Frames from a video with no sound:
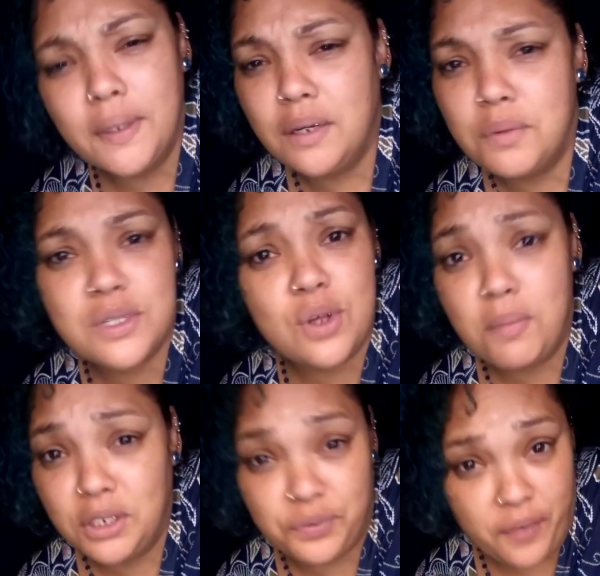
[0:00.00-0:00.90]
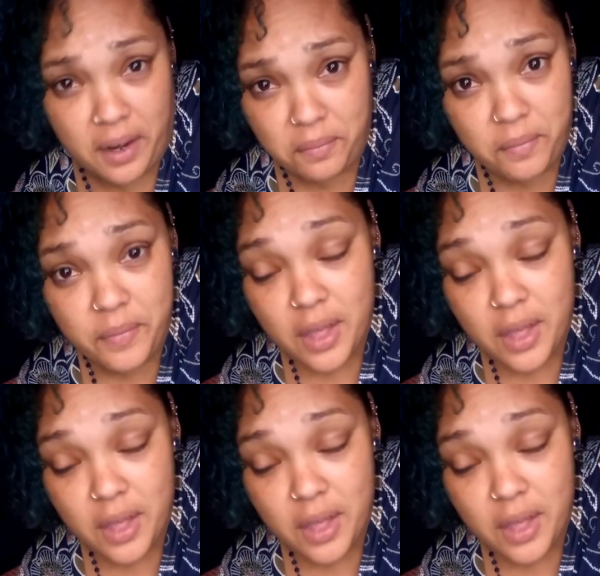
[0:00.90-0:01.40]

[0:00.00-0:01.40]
But it was so much fun.